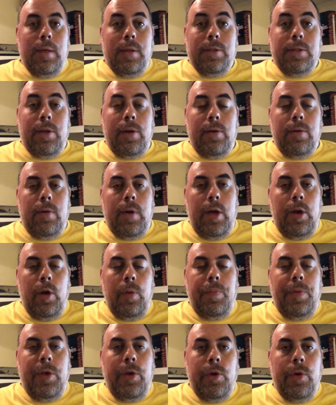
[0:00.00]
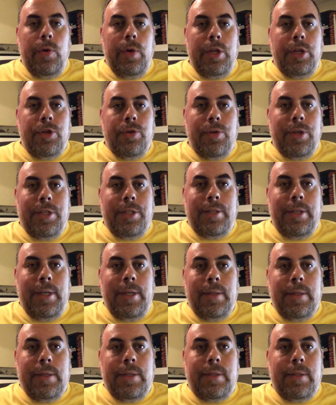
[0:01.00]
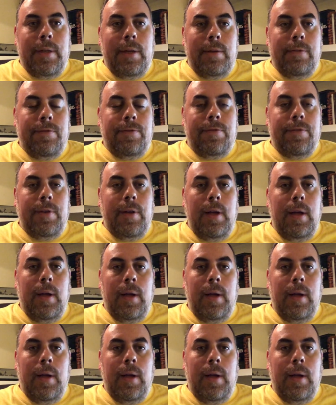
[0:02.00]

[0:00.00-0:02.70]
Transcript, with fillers: So I hope you enjoyed seeing this stuff.